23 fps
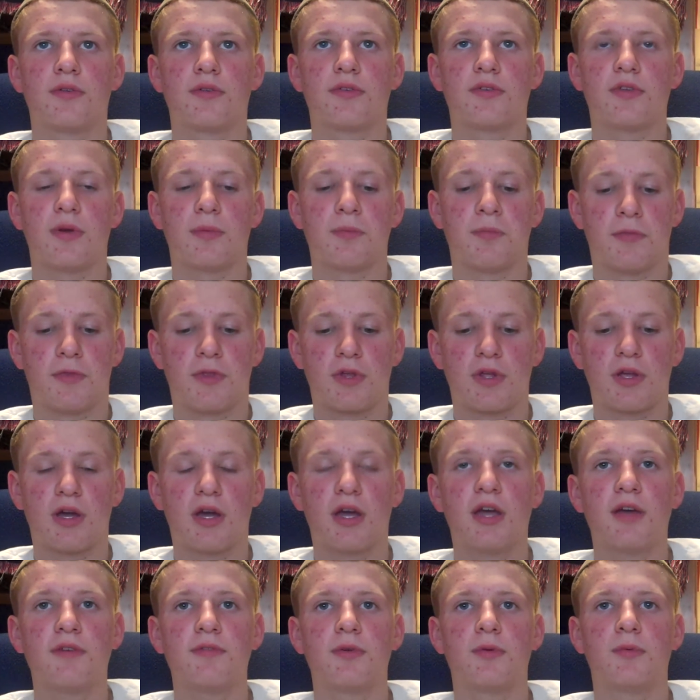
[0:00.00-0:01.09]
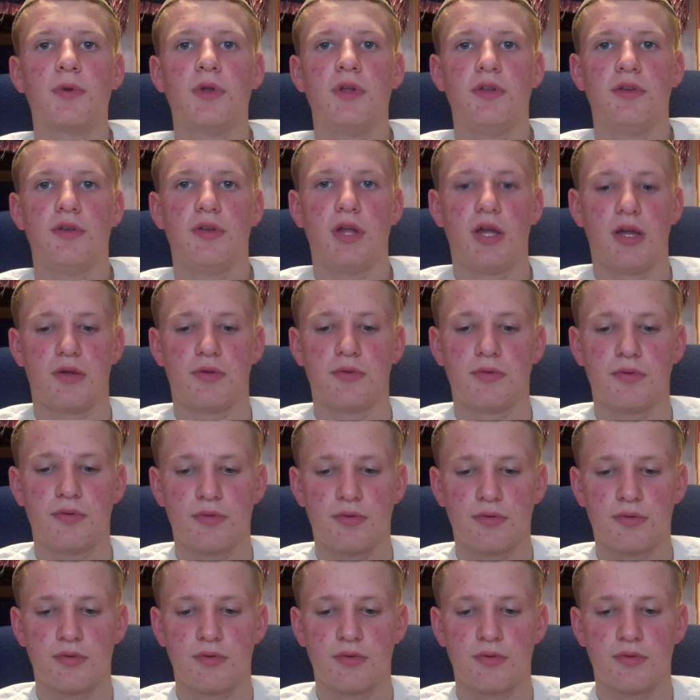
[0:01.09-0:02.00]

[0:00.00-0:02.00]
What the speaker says: something. I have it written down.